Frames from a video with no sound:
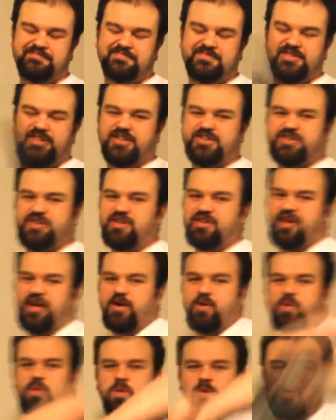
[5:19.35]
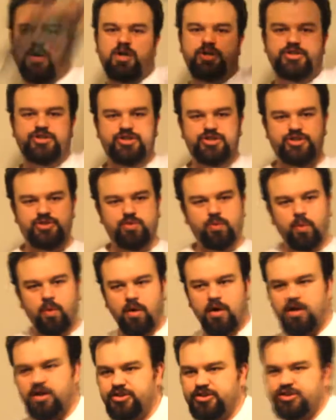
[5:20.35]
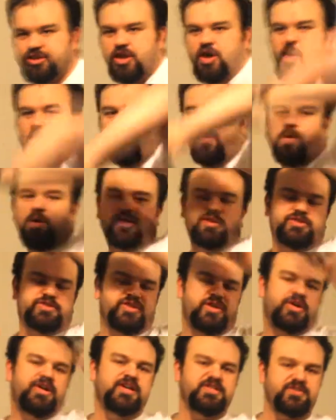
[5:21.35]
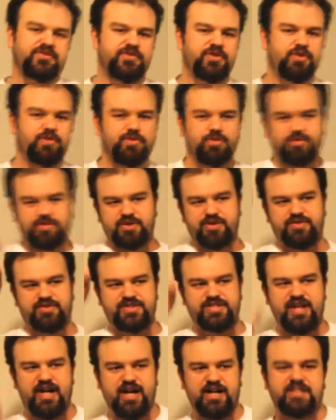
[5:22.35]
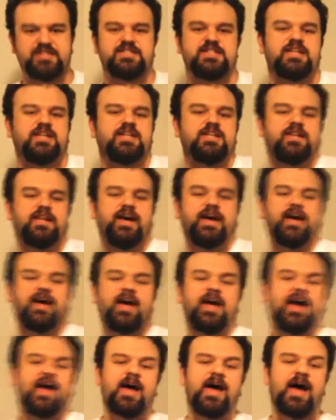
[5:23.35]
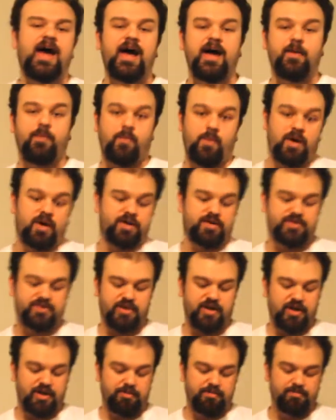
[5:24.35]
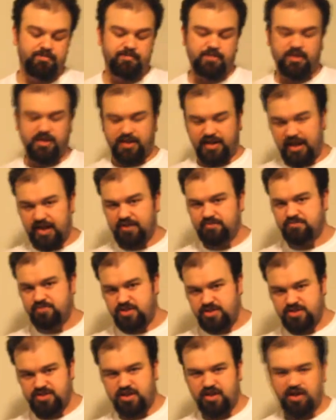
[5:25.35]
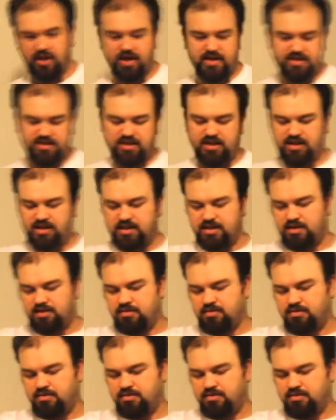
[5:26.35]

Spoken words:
So it's sort of like whoosh, whoosh, whoosh. So he does a few sort of attacks in there at one time. Again, just so you guys can hear.